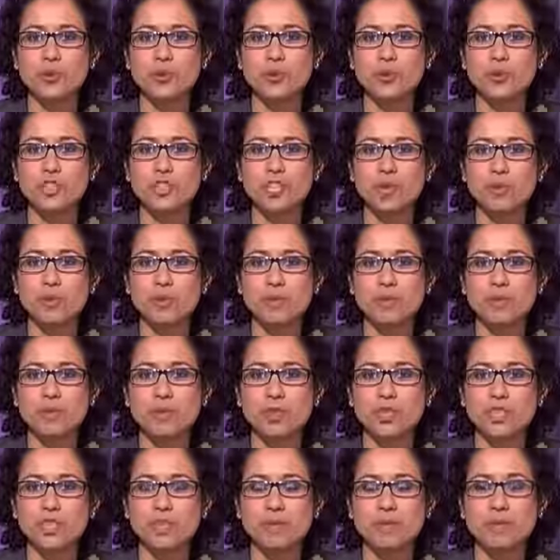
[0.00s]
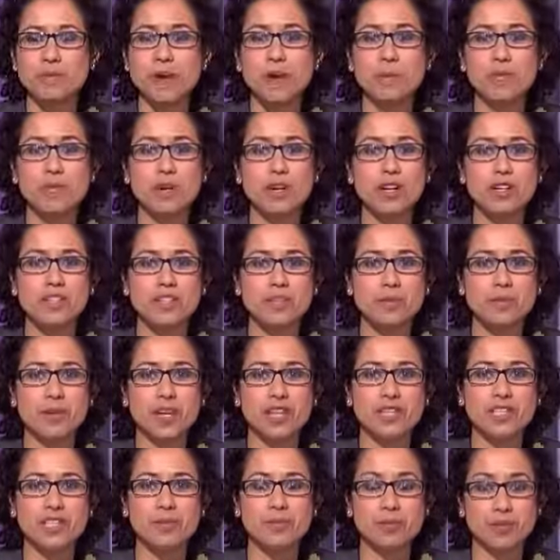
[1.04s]
George W. Bush's memoirs
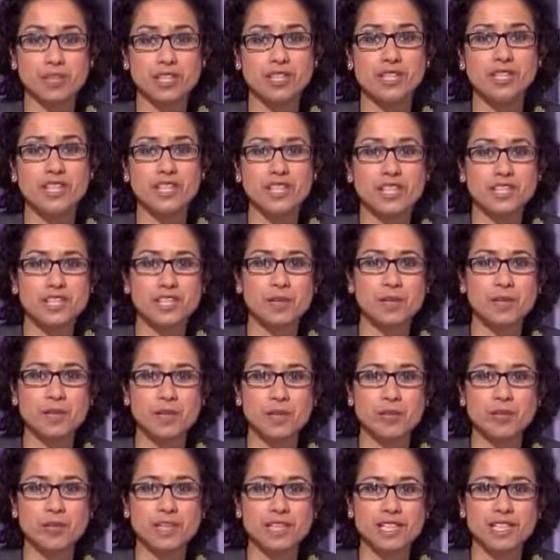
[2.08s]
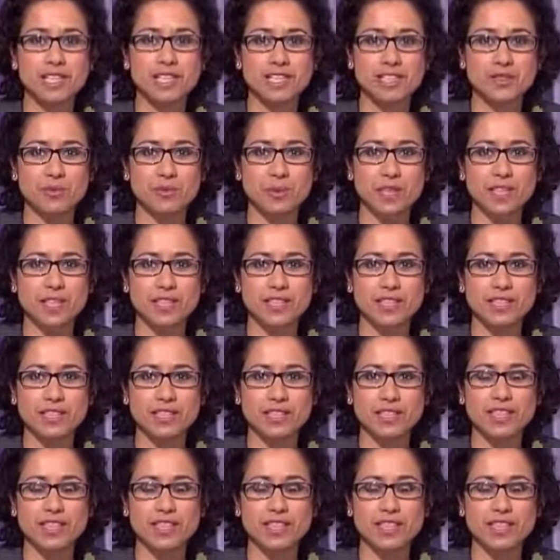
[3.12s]
about his presidency are being released this week.